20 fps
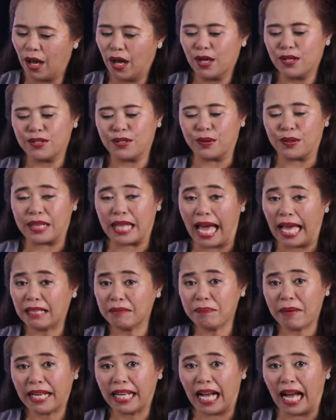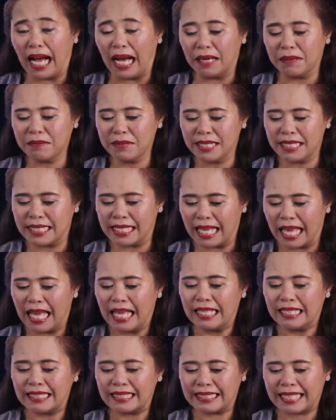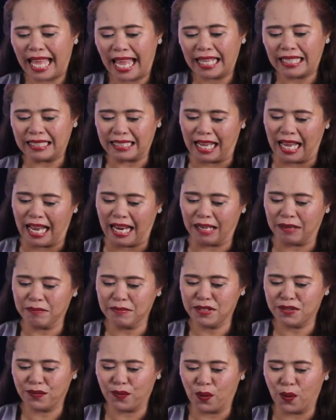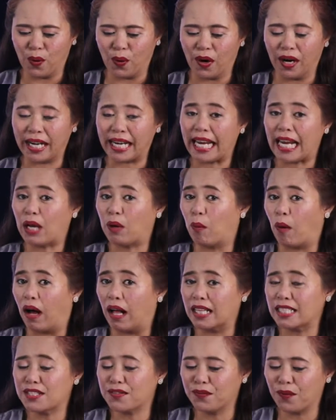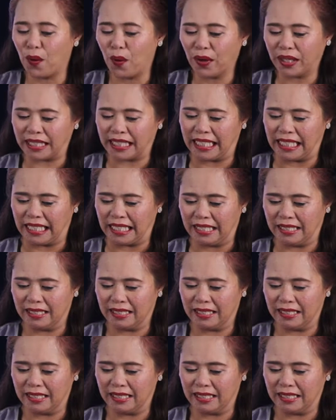So that becomes 10 times 4 equals 40.